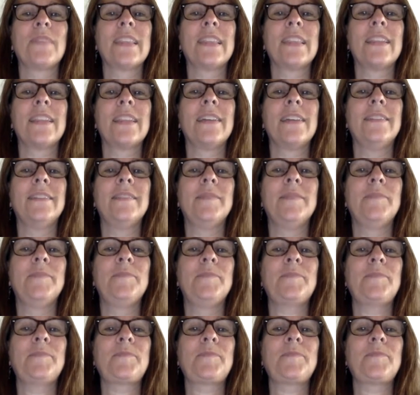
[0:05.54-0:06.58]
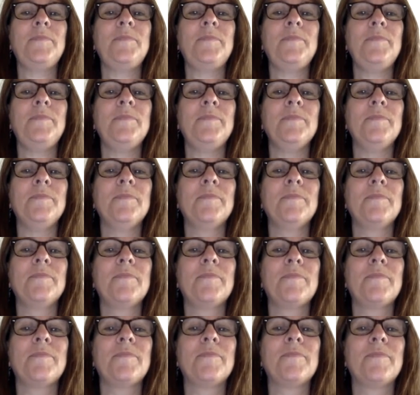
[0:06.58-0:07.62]

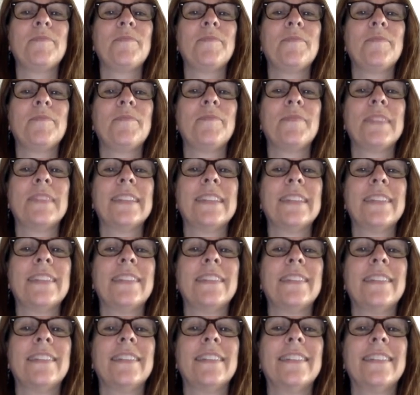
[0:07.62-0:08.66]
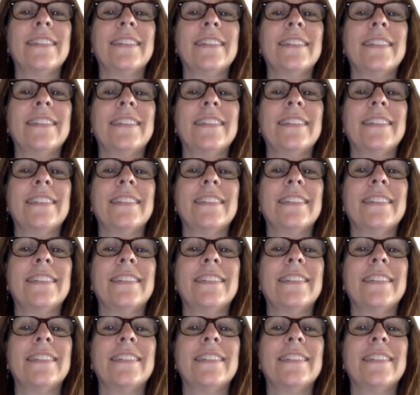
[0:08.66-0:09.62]
(not speaking)